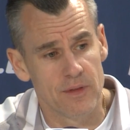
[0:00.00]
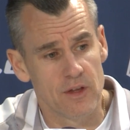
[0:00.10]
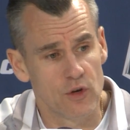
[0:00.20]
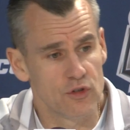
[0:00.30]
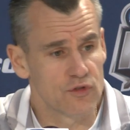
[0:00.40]

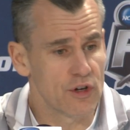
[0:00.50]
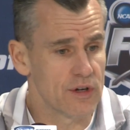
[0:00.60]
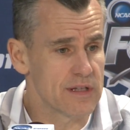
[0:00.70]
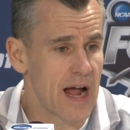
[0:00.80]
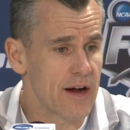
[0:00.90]
You know, just their
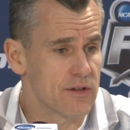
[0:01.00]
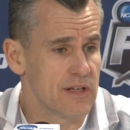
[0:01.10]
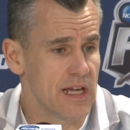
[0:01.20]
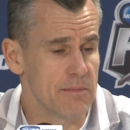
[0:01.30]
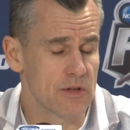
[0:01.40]
entire
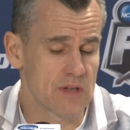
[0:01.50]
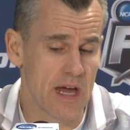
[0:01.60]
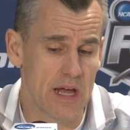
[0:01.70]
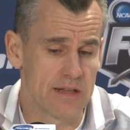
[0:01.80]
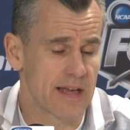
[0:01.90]
team. It's
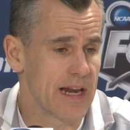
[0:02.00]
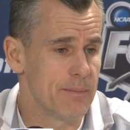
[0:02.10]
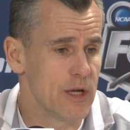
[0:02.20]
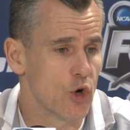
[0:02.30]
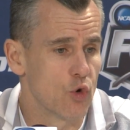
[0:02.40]
got it's got to
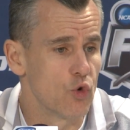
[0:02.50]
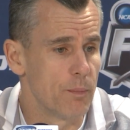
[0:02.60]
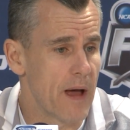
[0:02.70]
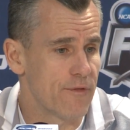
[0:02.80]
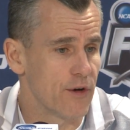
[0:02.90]
be a
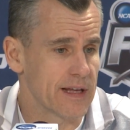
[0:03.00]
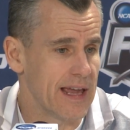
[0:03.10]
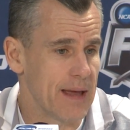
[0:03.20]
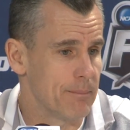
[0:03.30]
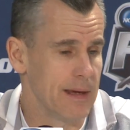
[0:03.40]
group effort. It
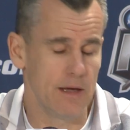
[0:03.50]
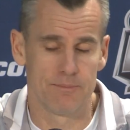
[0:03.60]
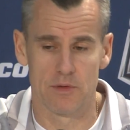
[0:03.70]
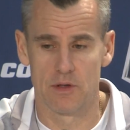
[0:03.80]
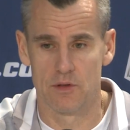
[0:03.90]
can't
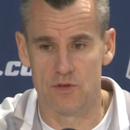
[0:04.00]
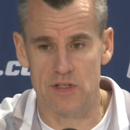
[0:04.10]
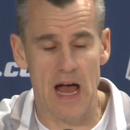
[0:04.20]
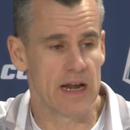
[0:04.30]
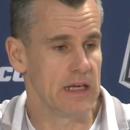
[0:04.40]
be
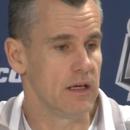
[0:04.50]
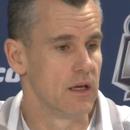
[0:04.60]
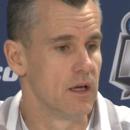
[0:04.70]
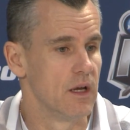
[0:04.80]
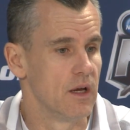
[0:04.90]
Scottie
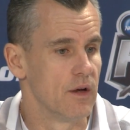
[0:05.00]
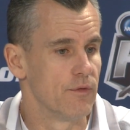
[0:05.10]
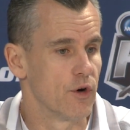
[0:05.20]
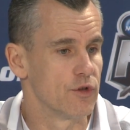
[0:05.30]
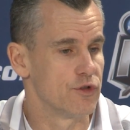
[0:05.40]

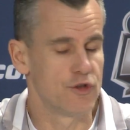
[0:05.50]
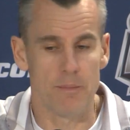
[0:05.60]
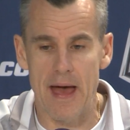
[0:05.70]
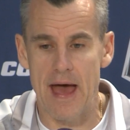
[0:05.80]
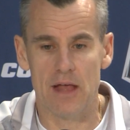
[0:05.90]
versus
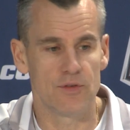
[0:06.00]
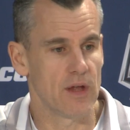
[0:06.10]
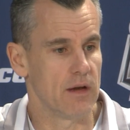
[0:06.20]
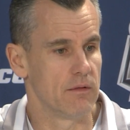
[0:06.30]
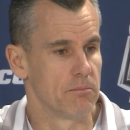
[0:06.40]
Shabazz
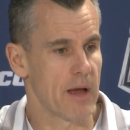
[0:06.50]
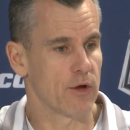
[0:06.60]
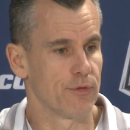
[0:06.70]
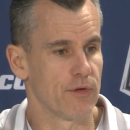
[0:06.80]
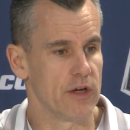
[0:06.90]
and
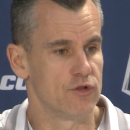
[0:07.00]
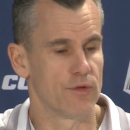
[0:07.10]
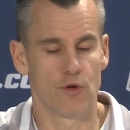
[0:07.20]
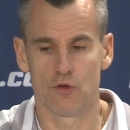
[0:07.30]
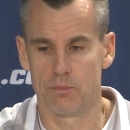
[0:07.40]
Michael Frazier
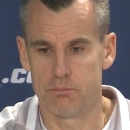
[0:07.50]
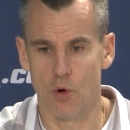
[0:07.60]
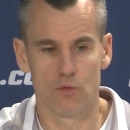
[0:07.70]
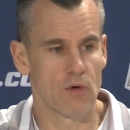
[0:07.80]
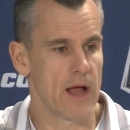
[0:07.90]
versus
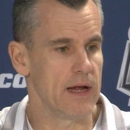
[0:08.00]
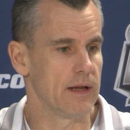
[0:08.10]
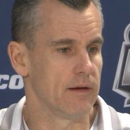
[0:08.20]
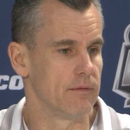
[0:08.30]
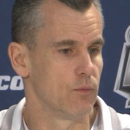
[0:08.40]
Boatright
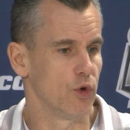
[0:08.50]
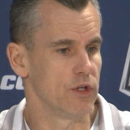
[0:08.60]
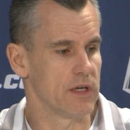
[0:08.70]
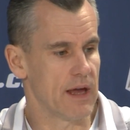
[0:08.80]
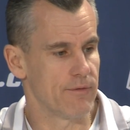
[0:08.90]
and will
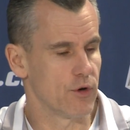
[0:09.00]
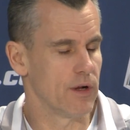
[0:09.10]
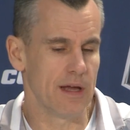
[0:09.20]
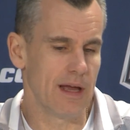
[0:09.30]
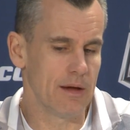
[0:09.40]
you get?
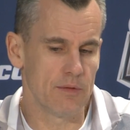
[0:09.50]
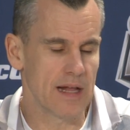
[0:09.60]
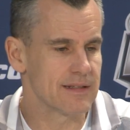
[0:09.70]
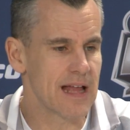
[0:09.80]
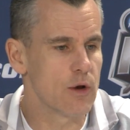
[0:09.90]
Ver-
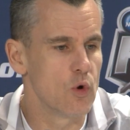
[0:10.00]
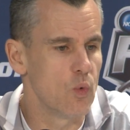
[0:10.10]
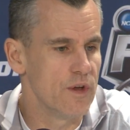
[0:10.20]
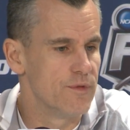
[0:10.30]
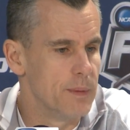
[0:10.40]
that's not who
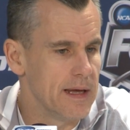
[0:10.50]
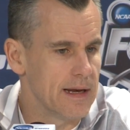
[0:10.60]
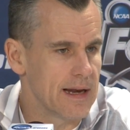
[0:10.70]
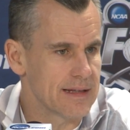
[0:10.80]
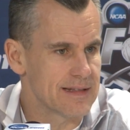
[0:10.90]
we've
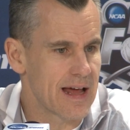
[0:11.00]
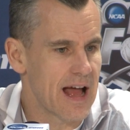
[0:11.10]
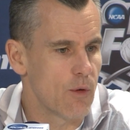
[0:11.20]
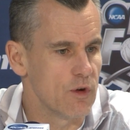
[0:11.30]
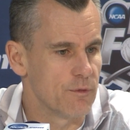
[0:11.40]
been, and that's not
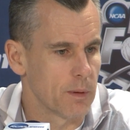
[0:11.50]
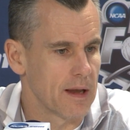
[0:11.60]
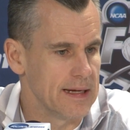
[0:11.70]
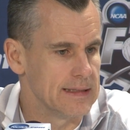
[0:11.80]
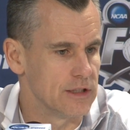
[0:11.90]
how we've
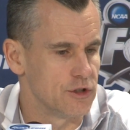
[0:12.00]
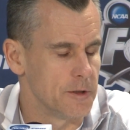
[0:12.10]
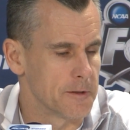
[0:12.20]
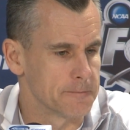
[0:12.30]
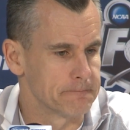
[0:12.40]
played this year.